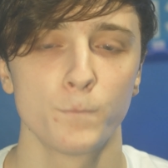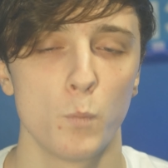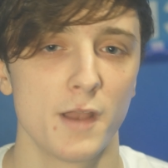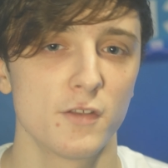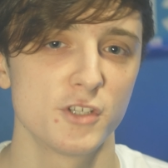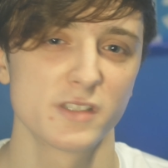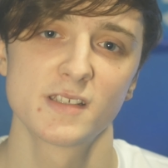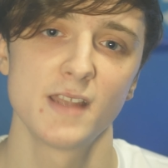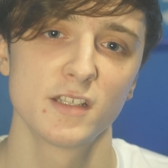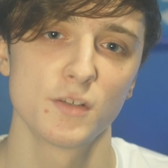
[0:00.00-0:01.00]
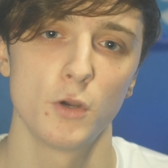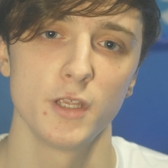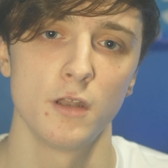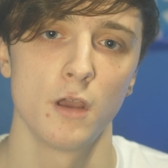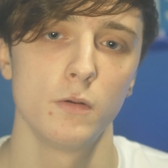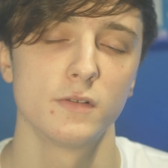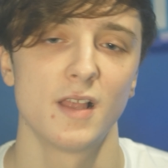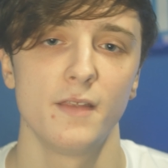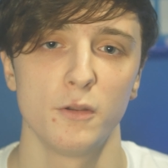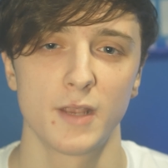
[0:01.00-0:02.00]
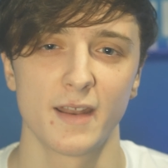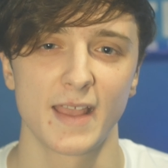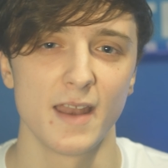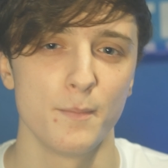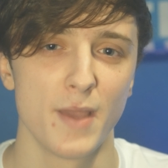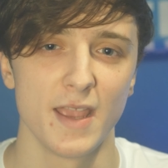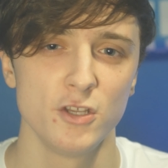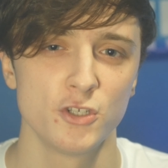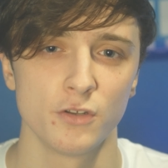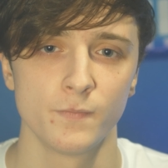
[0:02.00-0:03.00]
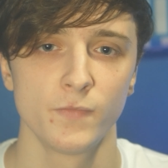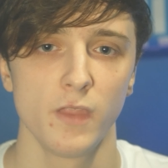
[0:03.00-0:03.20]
Why not just stick to what you know? It was like they were kind of getting impatient.